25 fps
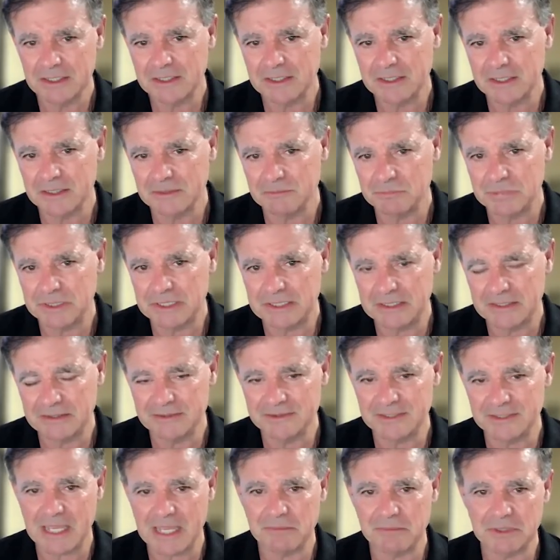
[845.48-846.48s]
can be
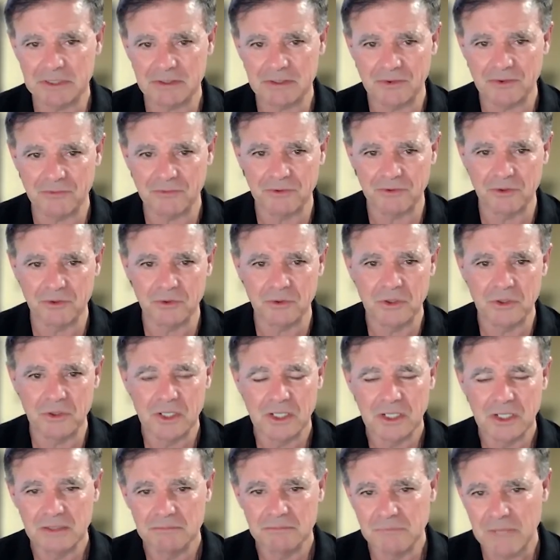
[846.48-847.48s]
examined through
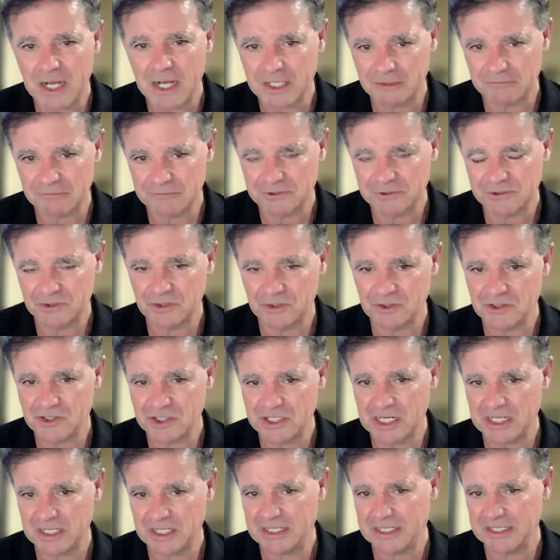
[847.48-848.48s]
market research
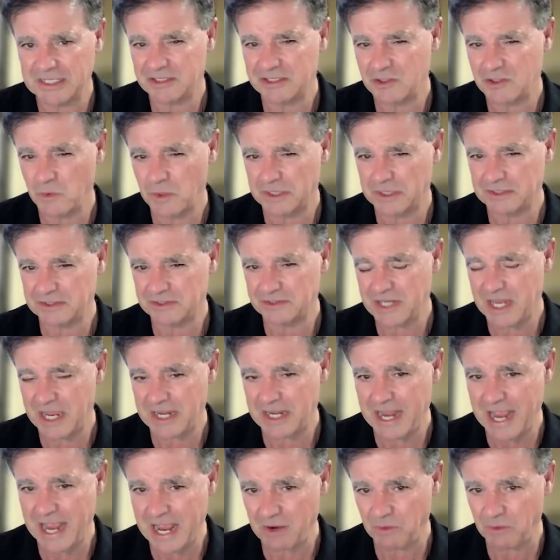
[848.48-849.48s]
techniques to
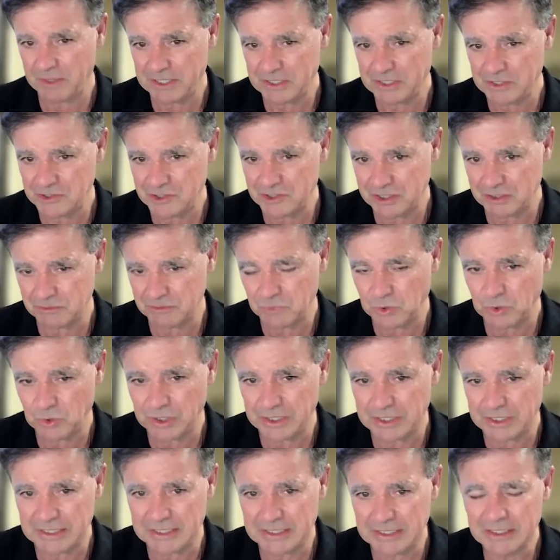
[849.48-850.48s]
understand how each
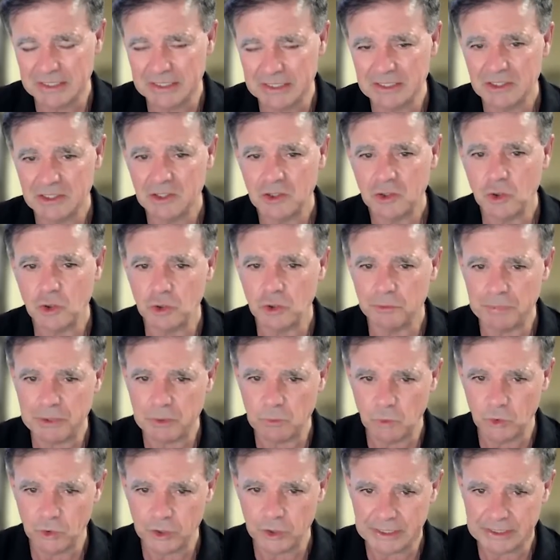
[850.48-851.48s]
community could be
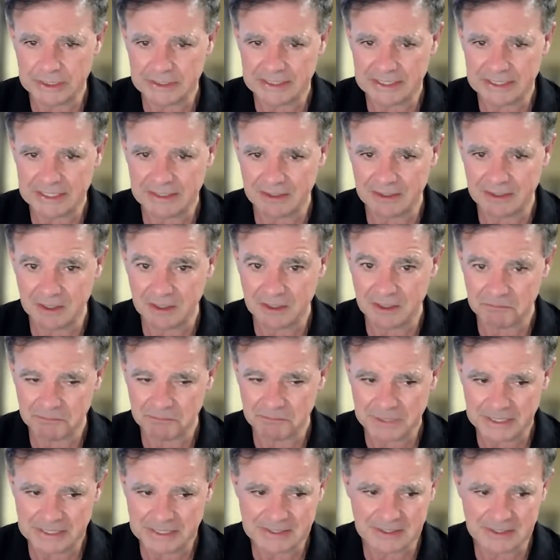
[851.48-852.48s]
working together
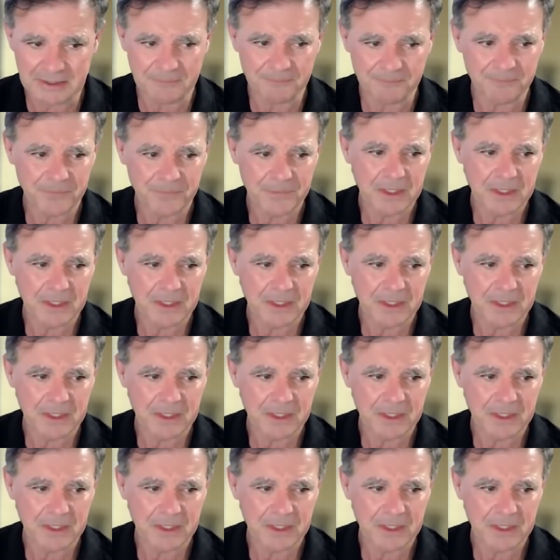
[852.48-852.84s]
better.